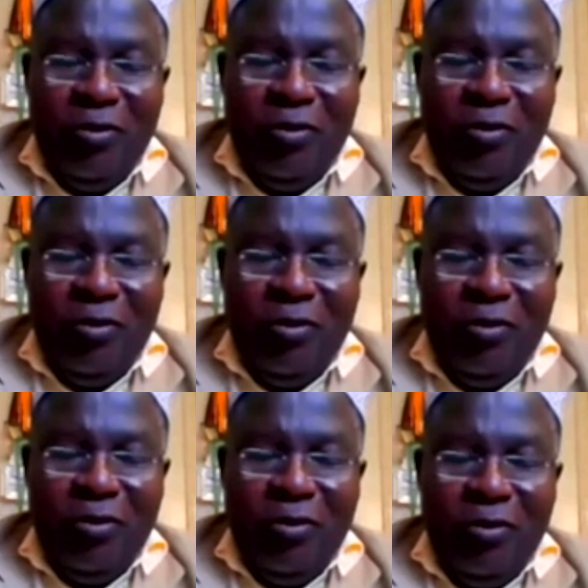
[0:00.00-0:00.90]

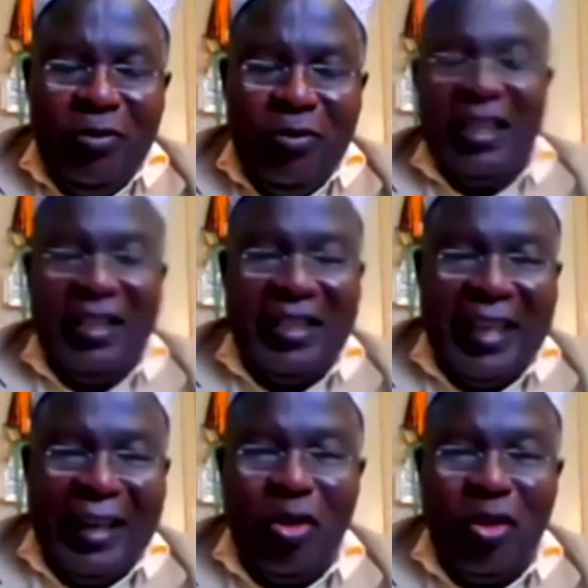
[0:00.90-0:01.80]
uh, in a position, say,